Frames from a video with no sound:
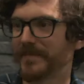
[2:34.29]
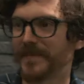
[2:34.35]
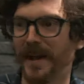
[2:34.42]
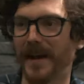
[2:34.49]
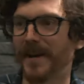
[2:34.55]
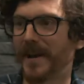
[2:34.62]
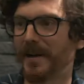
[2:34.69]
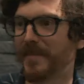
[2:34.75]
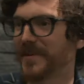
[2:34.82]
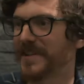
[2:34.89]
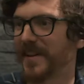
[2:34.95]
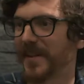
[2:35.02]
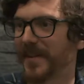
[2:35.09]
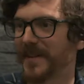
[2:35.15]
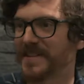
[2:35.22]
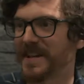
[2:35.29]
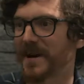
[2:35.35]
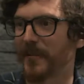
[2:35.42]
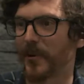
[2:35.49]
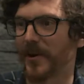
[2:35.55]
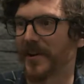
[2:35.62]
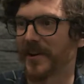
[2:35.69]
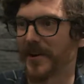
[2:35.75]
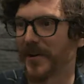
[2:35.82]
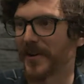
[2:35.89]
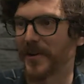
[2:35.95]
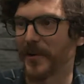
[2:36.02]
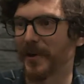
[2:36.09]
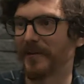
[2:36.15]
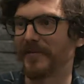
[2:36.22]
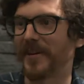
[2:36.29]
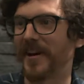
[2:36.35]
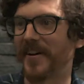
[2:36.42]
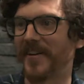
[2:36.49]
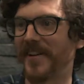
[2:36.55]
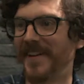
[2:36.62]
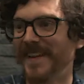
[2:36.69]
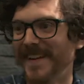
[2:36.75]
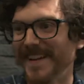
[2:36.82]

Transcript: 99% of the things that I'm working on are going to fail.